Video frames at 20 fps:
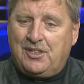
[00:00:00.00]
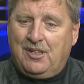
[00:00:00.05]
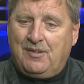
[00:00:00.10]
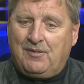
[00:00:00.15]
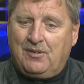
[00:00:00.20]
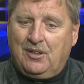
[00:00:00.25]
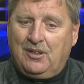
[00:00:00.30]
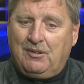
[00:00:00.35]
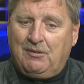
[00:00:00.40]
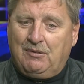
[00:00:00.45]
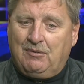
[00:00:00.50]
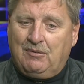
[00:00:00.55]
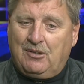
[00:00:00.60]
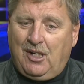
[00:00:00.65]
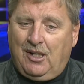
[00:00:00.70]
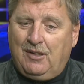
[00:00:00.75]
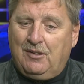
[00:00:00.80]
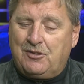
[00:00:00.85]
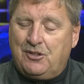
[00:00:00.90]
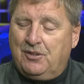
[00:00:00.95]
They've really
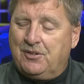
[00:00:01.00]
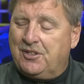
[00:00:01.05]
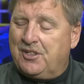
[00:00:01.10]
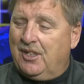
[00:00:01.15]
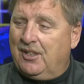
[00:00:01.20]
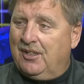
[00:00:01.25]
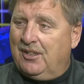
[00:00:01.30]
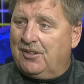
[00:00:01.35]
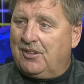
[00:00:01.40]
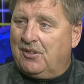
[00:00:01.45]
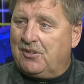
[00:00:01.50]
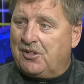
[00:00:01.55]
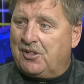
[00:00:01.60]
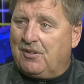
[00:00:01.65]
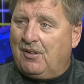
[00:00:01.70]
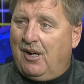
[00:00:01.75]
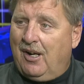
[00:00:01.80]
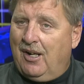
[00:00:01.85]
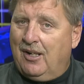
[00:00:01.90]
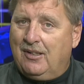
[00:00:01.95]
kind of, as you said, hit their
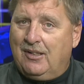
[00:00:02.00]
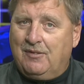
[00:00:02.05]
stride.